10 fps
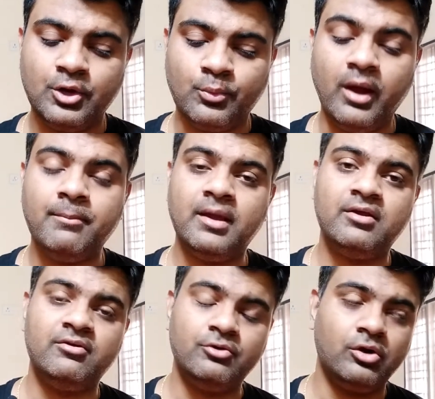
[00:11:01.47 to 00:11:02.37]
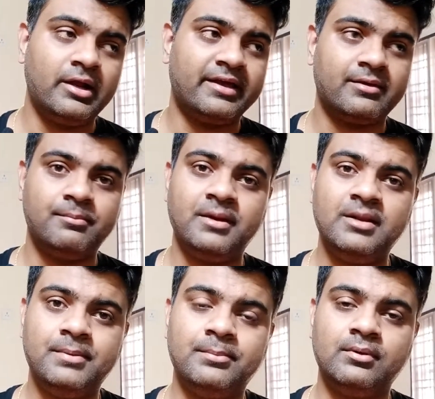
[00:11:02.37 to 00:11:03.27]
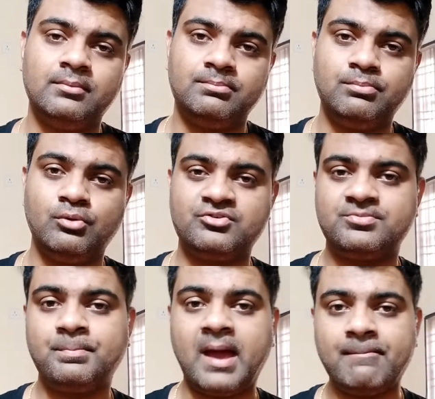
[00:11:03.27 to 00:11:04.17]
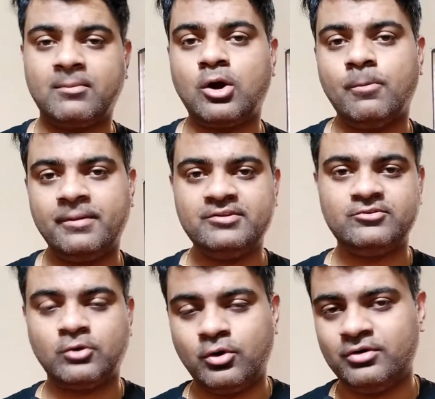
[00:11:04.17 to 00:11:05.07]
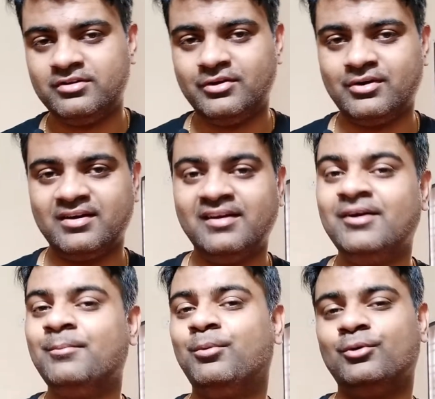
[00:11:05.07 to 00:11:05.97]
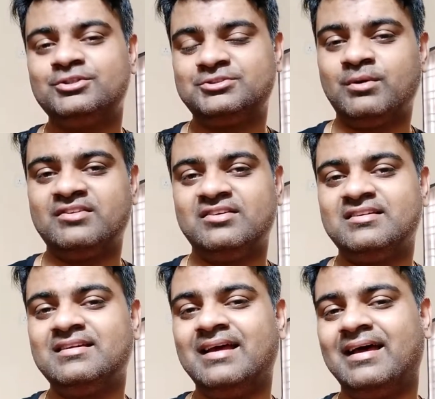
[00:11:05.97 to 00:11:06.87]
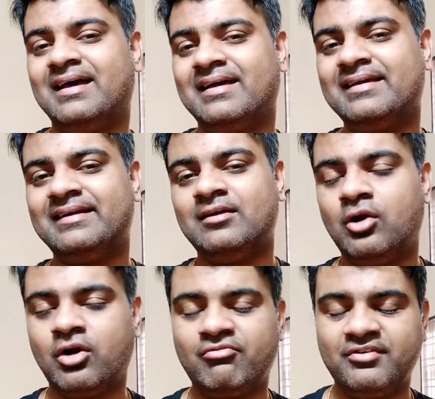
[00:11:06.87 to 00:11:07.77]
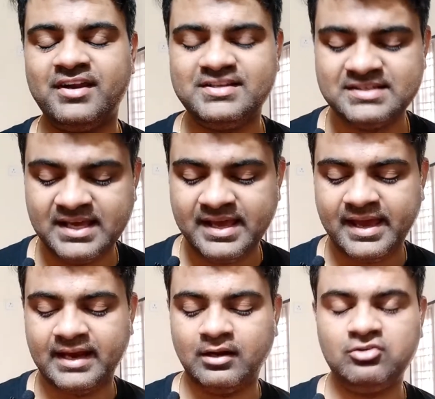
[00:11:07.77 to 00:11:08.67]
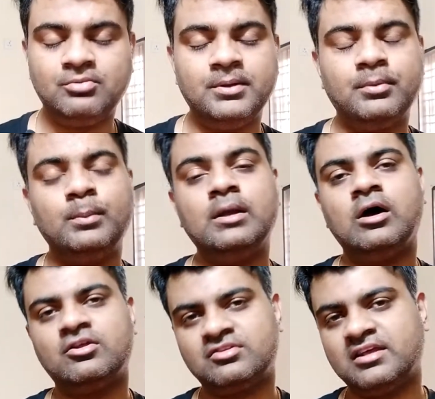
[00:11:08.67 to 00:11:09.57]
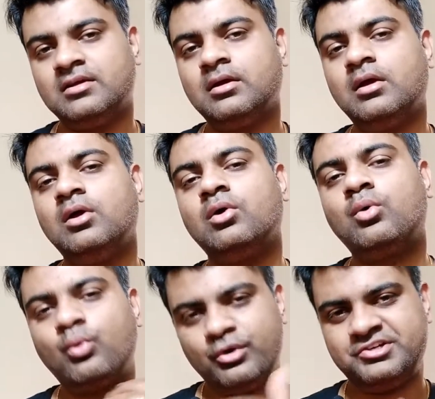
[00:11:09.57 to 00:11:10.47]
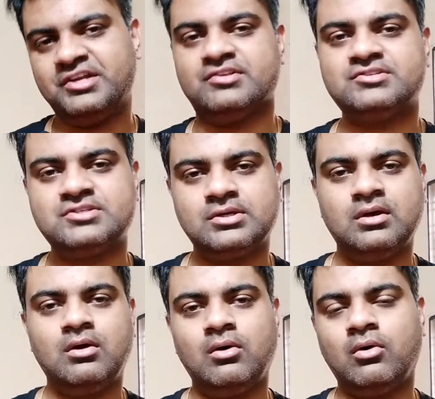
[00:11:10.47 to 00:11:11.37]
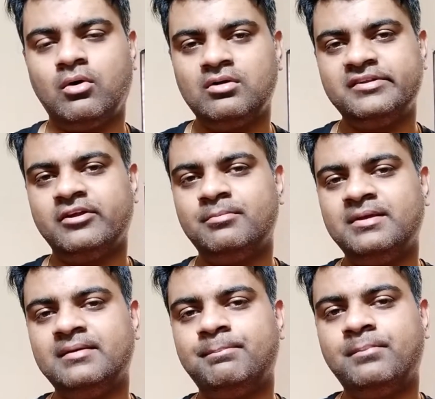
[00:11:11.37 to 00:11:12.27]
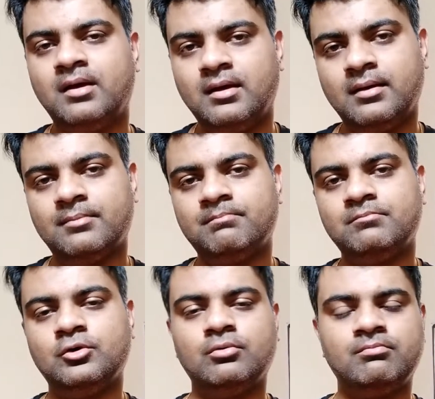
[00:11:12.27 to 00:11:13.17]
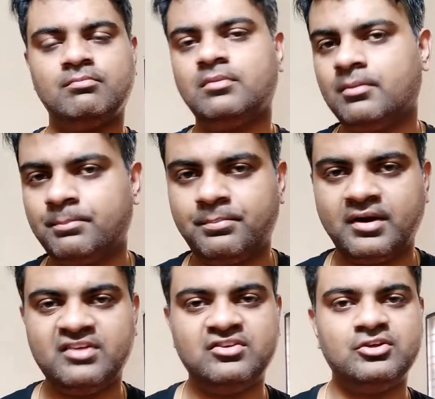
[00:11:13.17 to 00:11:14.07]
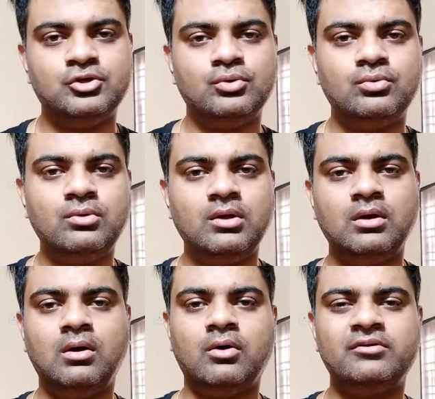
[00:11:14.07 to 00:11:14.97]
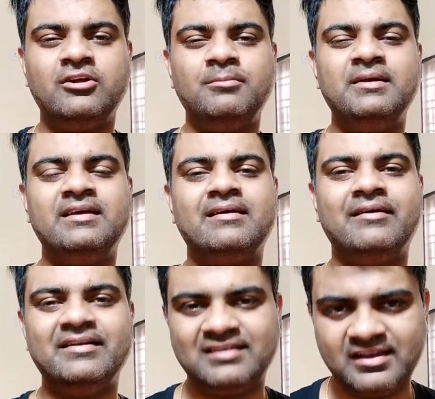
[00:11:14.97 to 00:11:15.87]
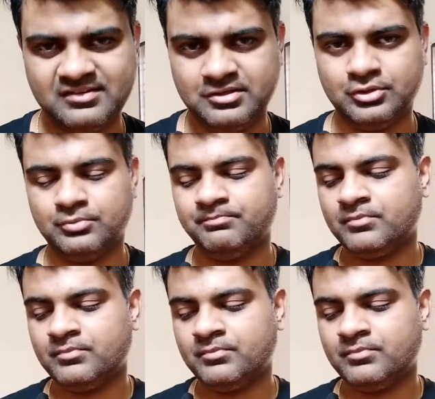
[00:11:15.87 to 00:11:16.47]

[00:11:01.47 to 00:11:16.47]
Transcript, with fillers: Well, you know, like many people post spam comments on your post once it uh, get a lot of reach, and also people will be asking questions, or they'll be uh, you know praising you, or they'll be criticizing you.